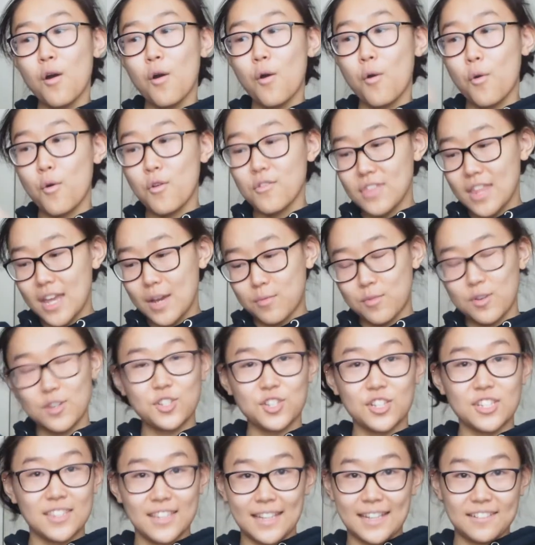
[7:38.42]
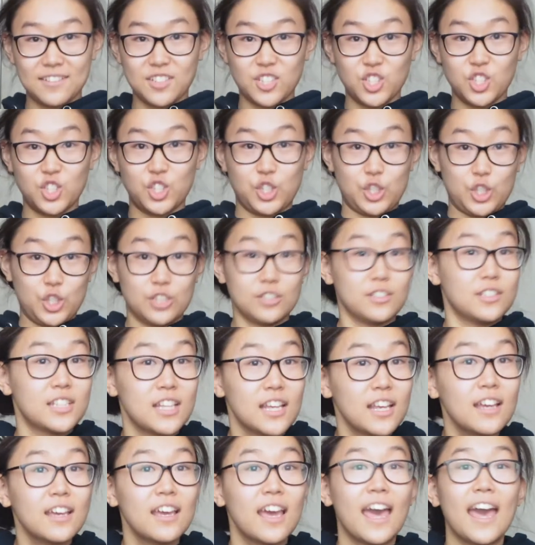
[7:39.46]
or they were just like dirt.
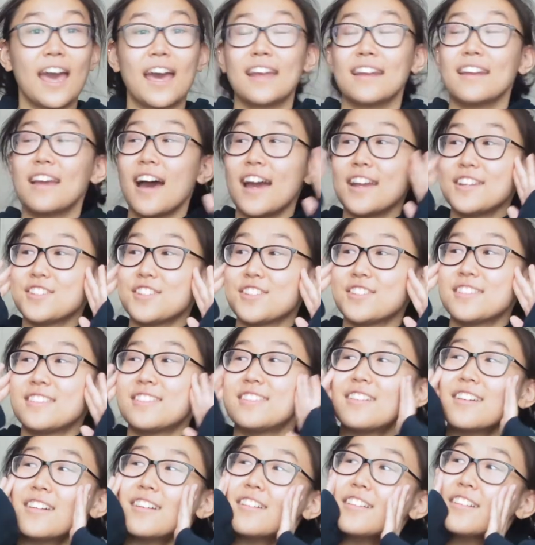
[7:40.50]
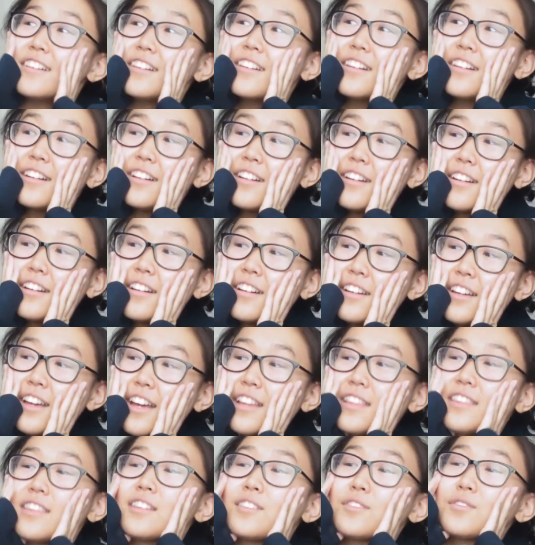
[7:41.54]
And I just,
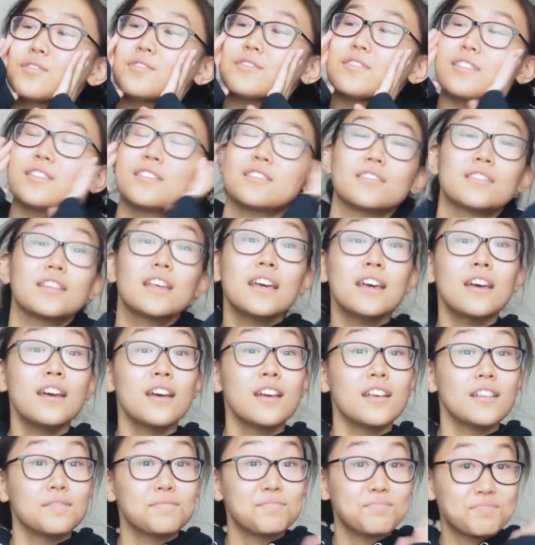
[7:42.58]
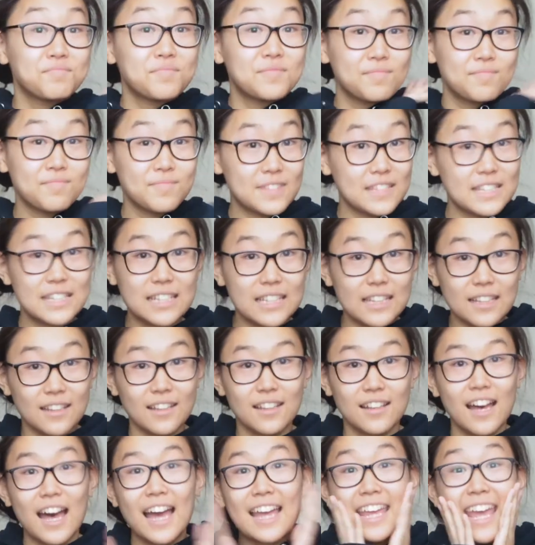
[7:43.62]
and there was,
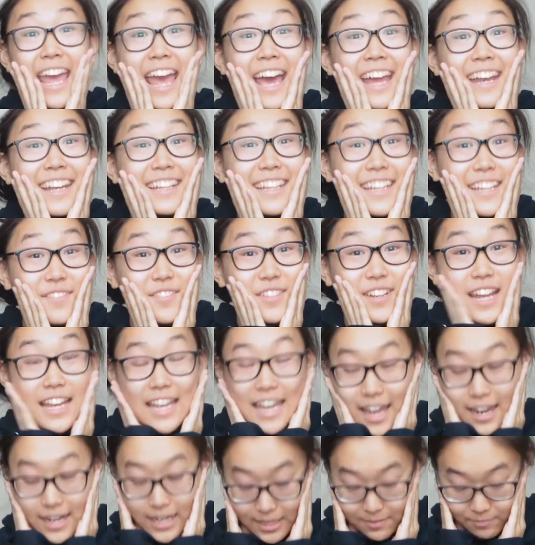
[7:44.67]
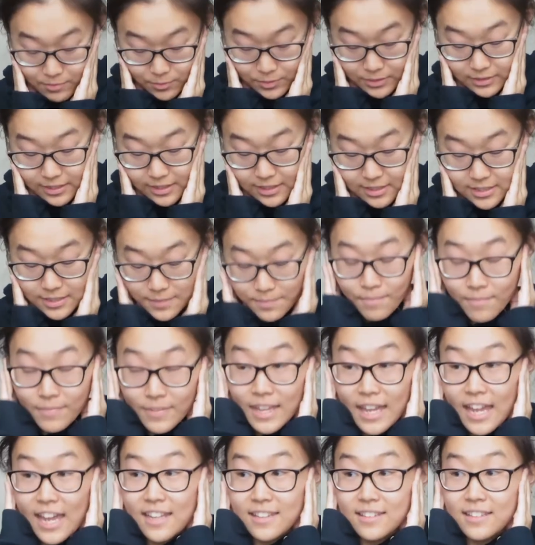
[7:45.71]
I can't even with this.
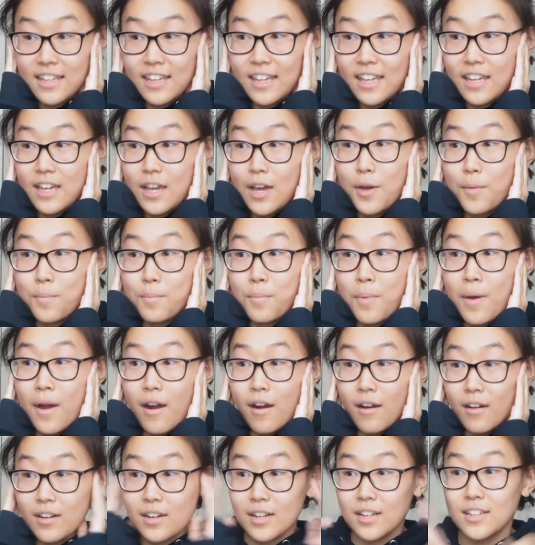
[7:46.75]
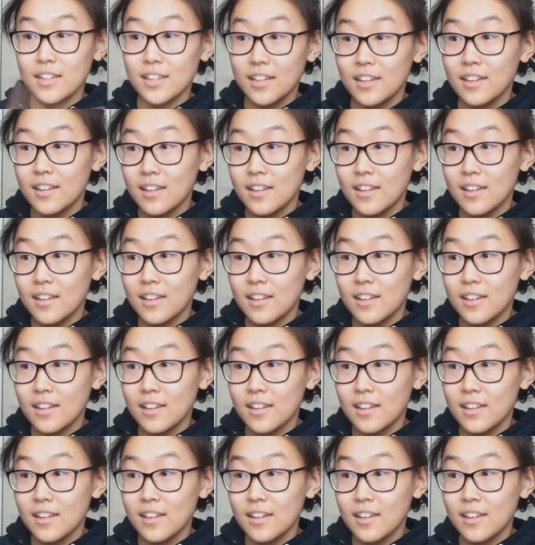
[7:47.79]
And like, Park,